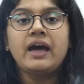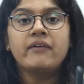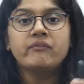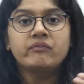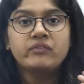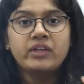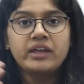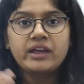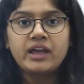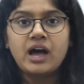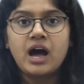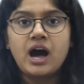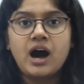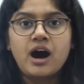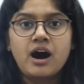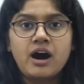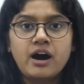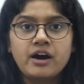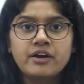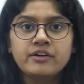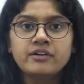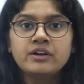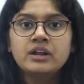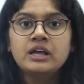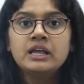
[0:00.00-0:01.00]
and they
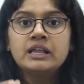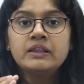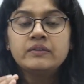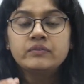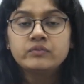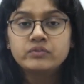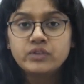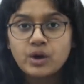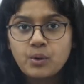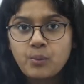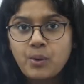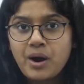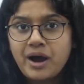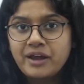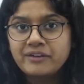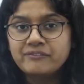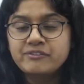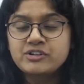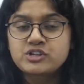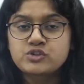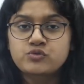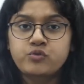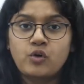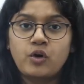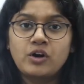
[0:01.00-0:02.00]
are the one
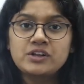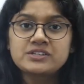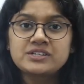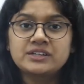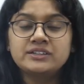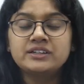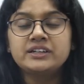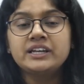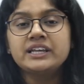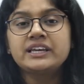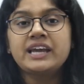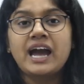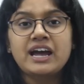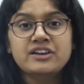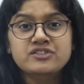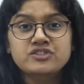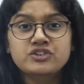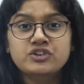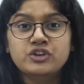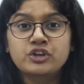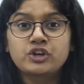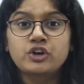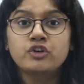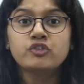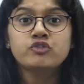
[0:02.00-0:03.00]
which falls under the
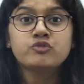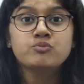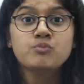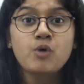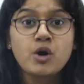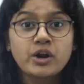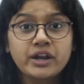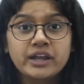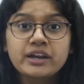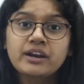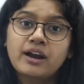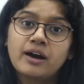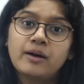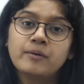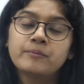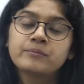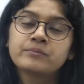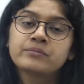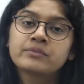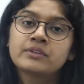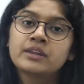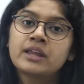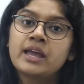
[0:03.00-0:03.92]
category of Monera.